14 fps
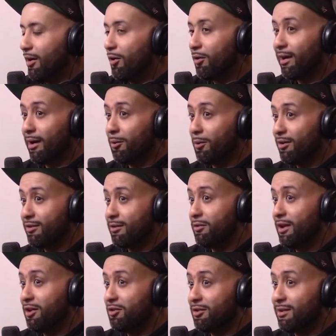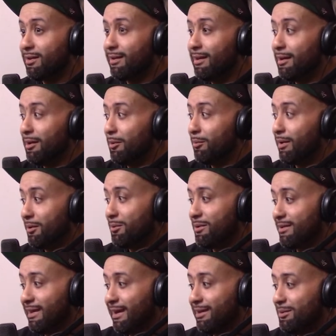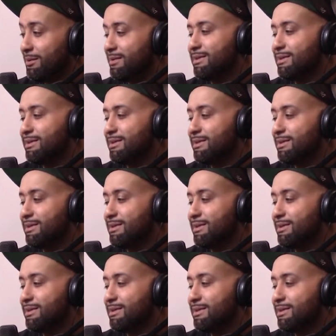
"Okay, I watched Avengers, but who's that dude?